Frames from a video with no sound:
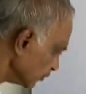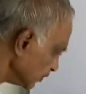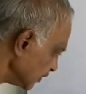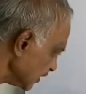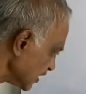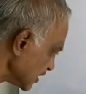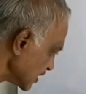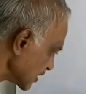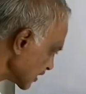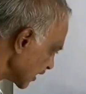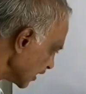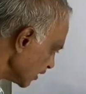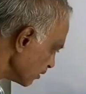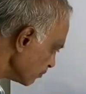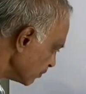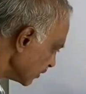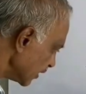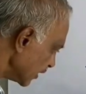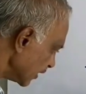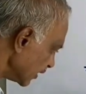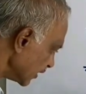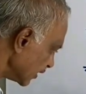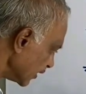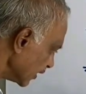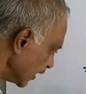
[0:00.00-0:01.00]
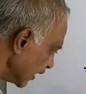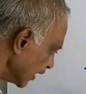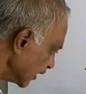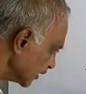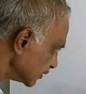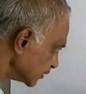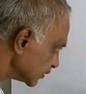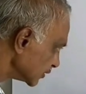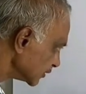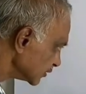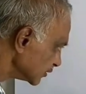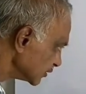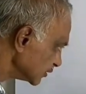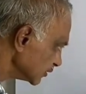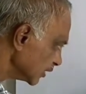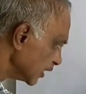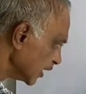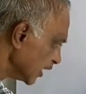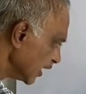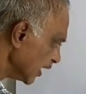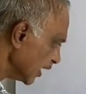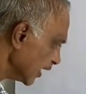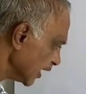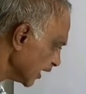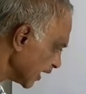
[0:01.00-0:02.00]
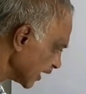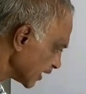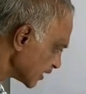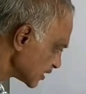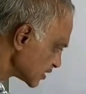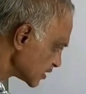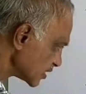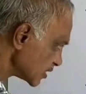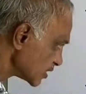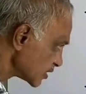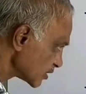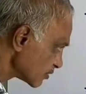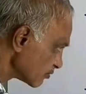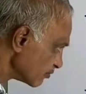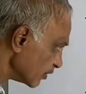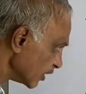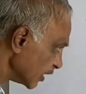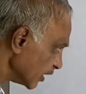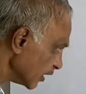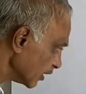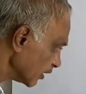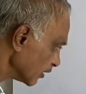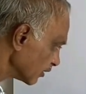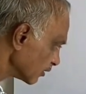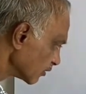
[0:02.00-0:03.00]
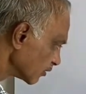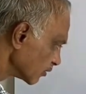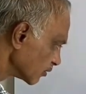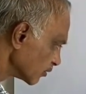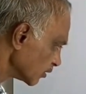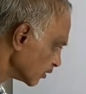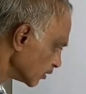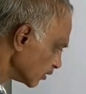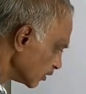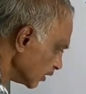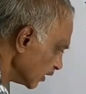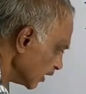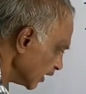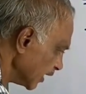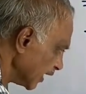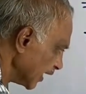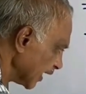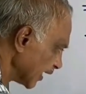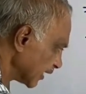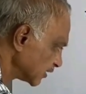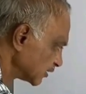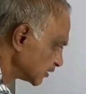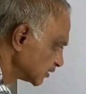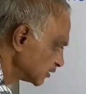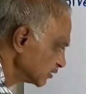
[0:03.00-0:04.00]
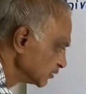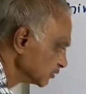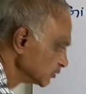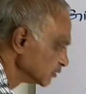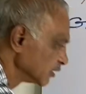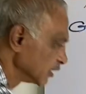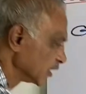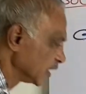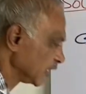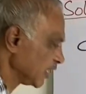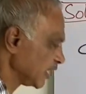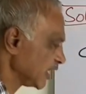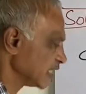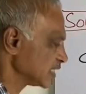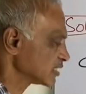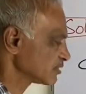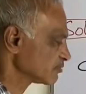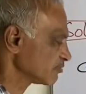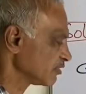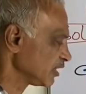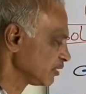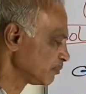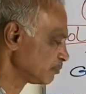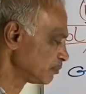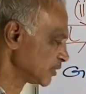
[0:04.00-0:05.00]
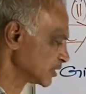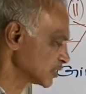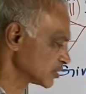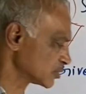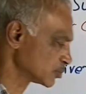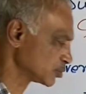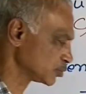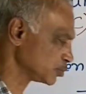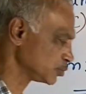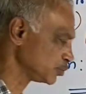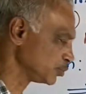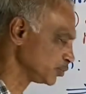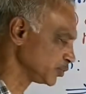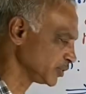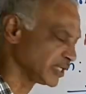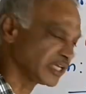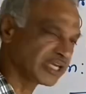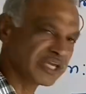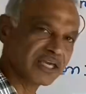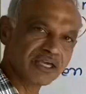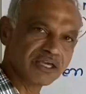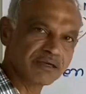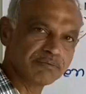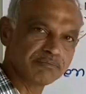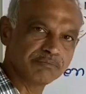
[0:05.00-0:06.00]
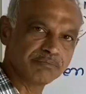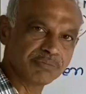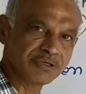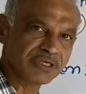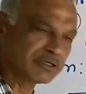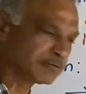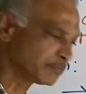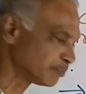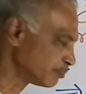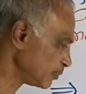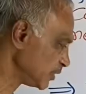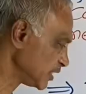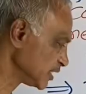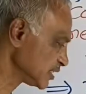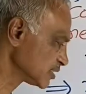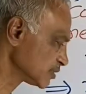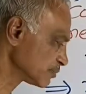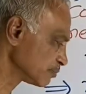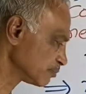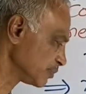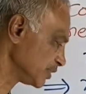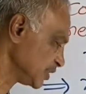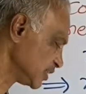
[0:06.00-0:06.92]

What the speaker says: this can be written as x square, x a square plus 2ab plus b